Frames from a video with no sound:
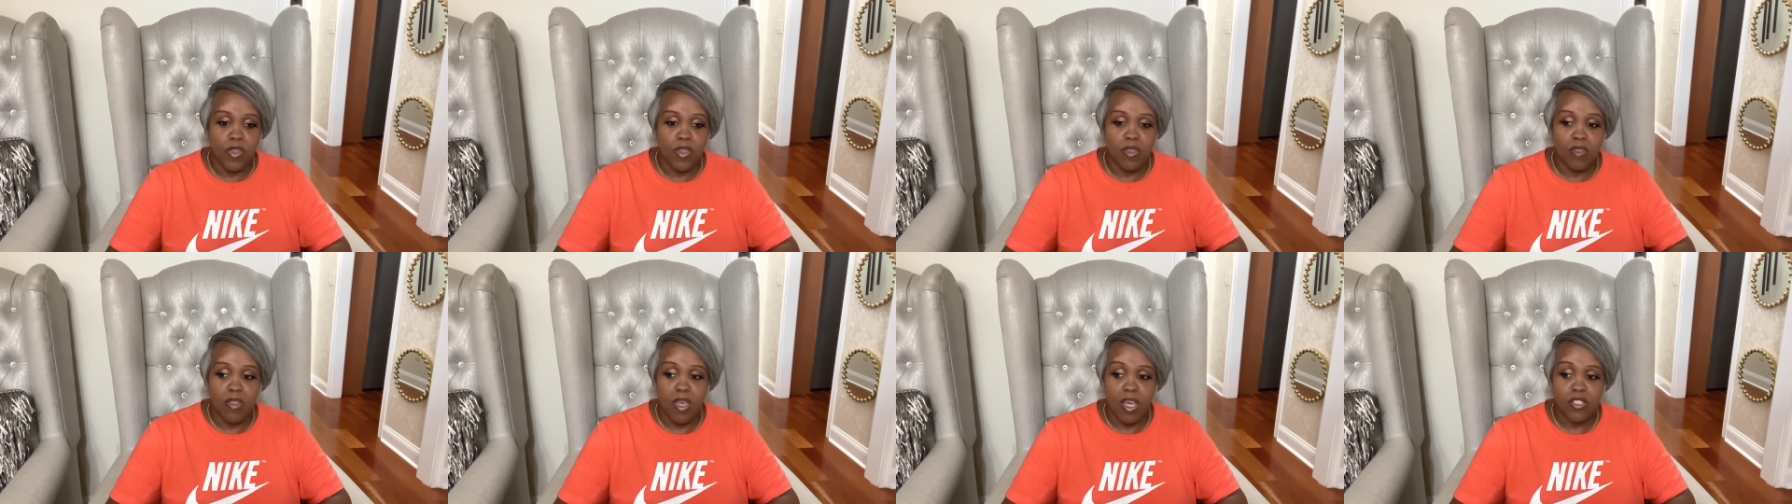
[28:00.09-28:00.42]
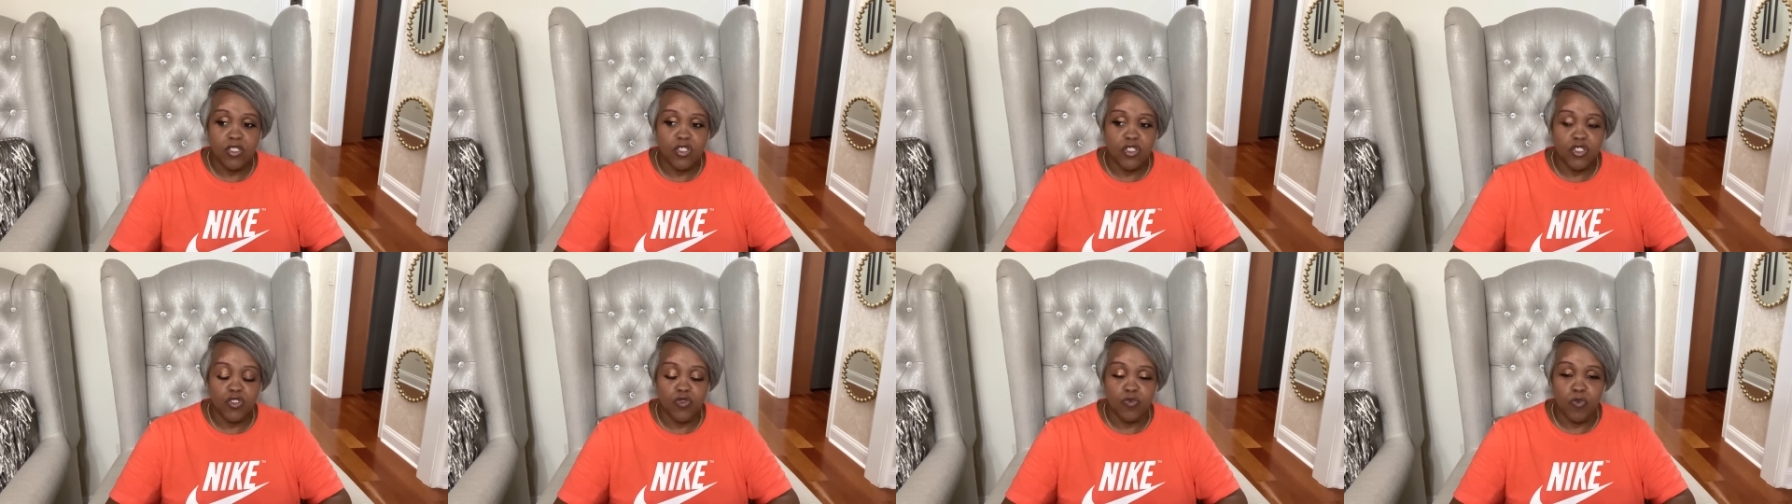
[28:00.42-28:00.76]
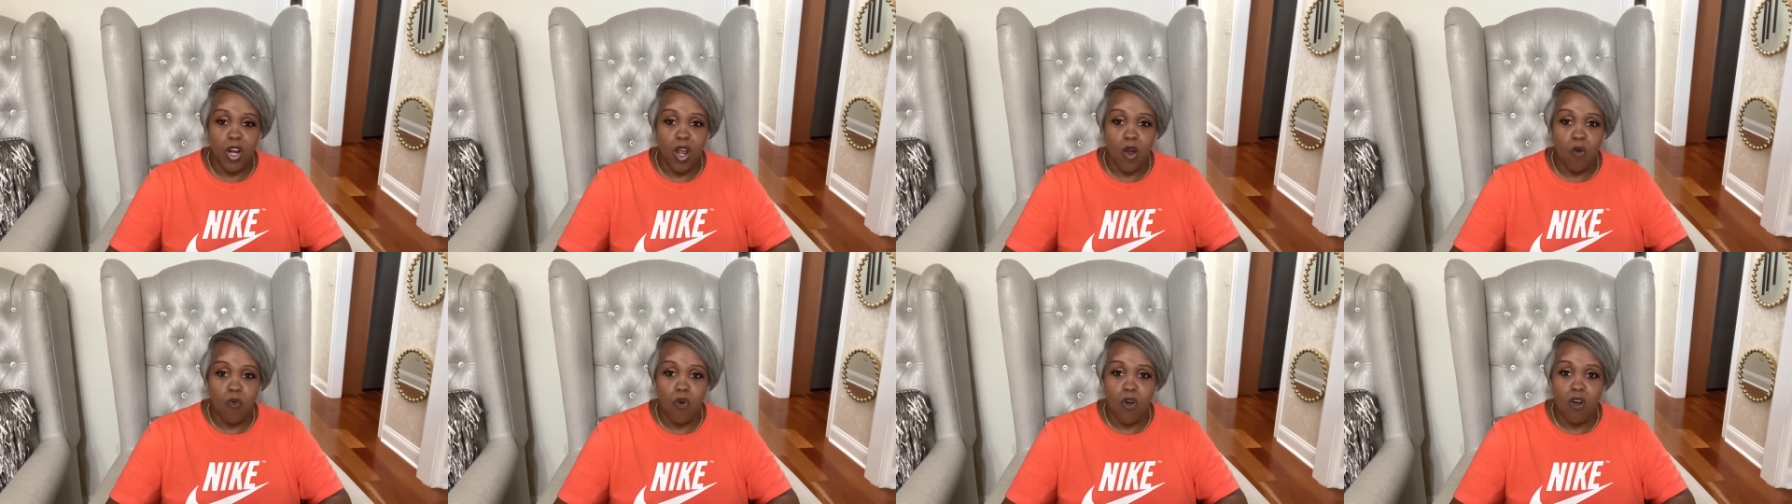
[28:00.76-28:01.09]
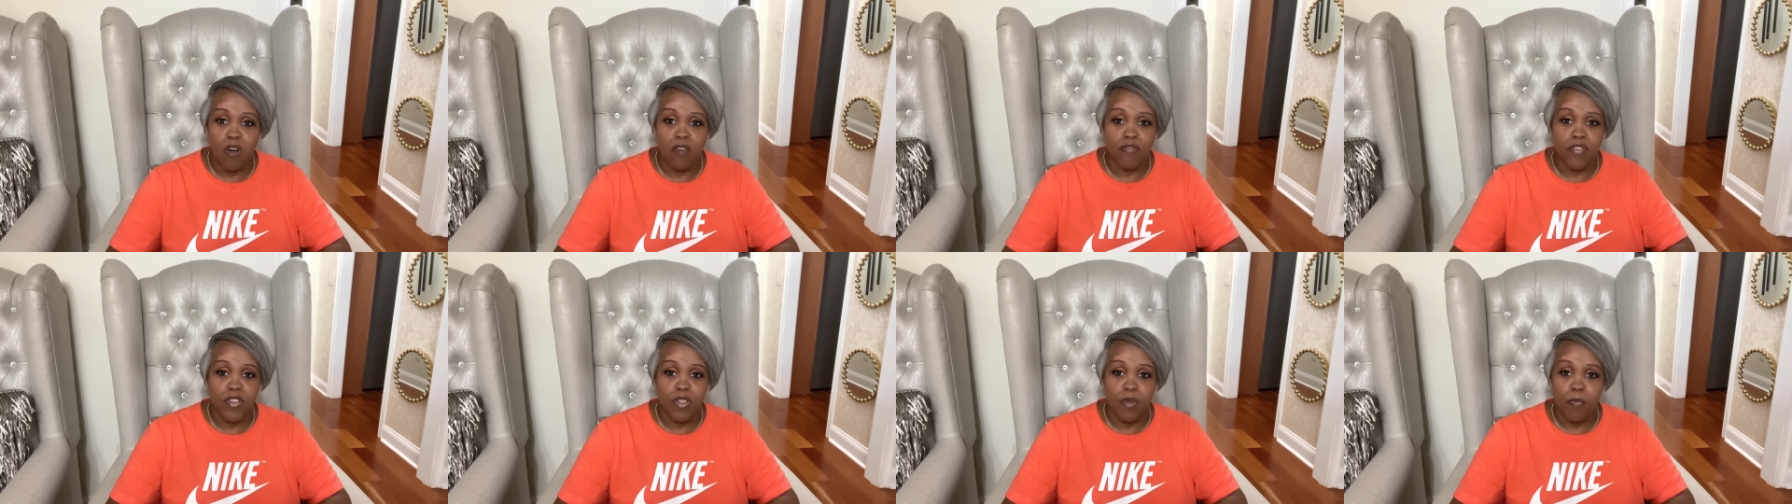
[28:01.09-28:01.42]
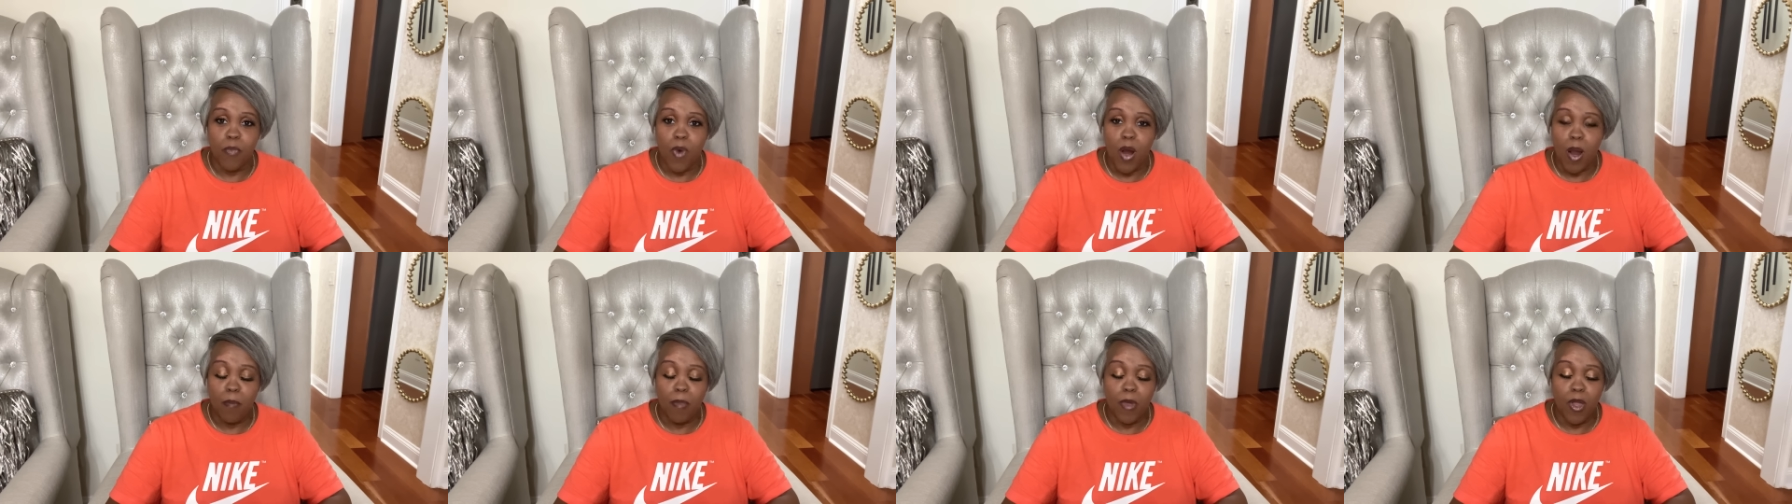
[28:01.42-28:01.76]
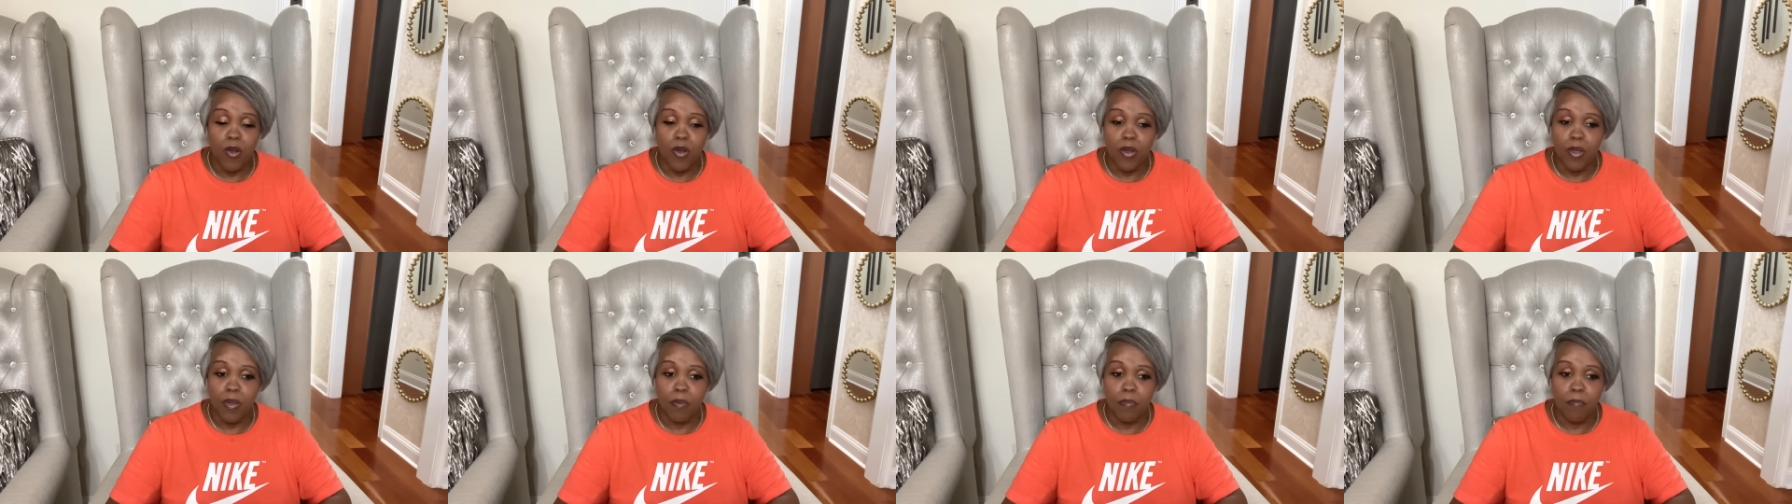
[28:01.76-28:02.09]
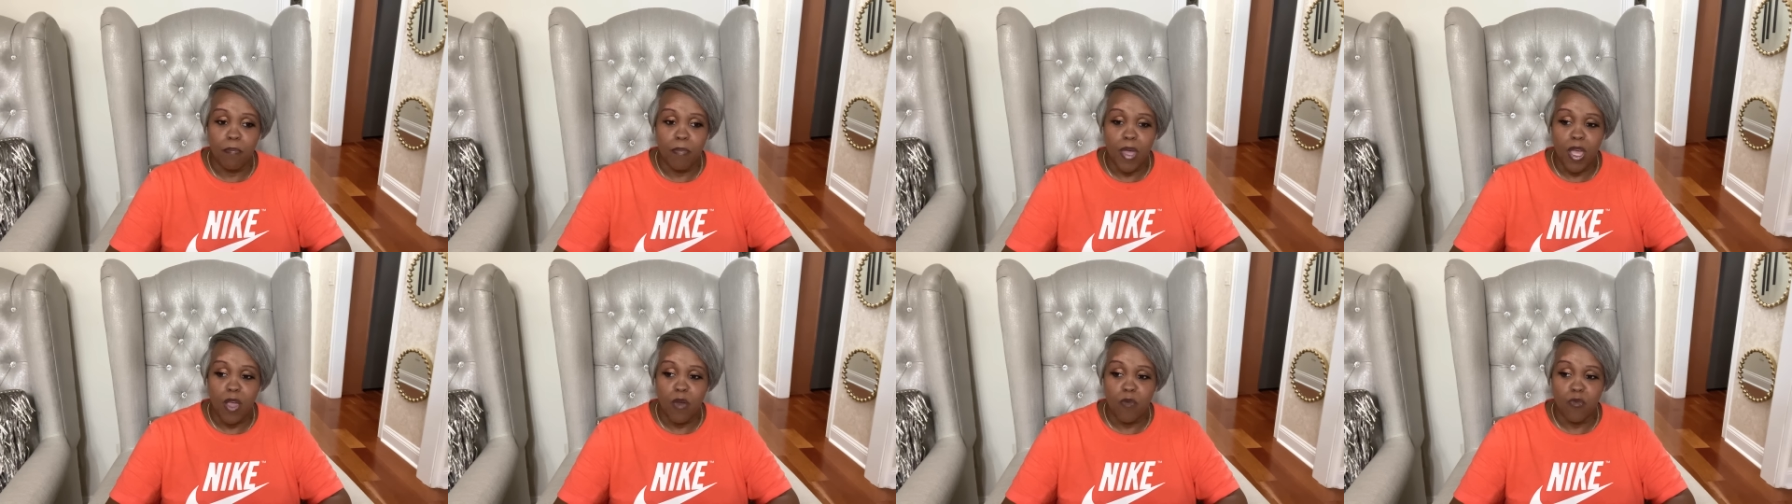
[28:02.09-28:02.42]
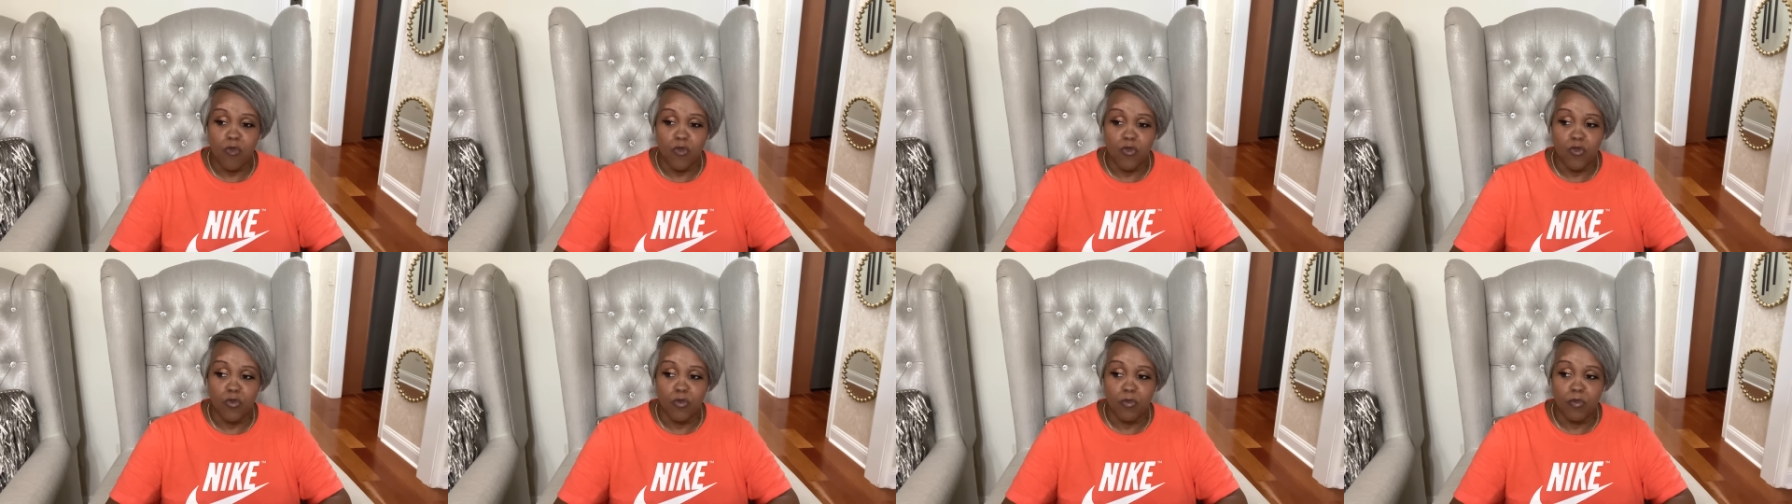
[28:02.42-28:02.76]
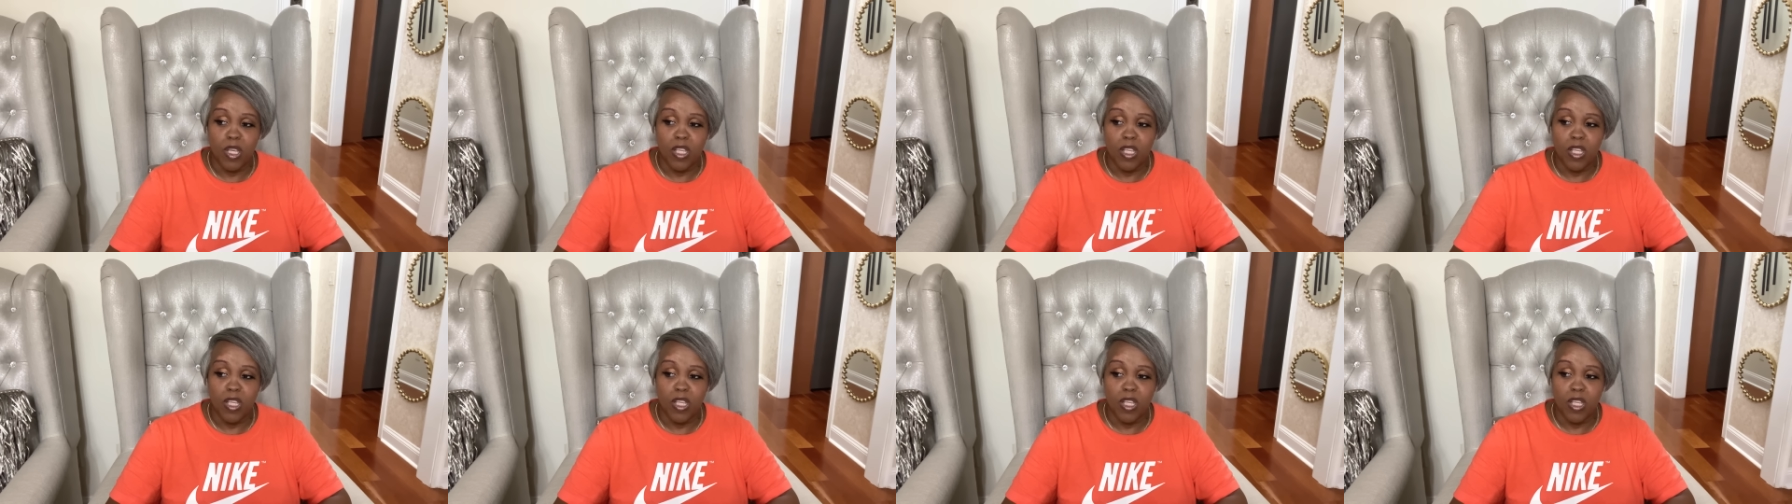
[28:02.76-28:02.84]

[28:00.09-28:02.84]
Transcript: that's just what I want for the primary bedroom.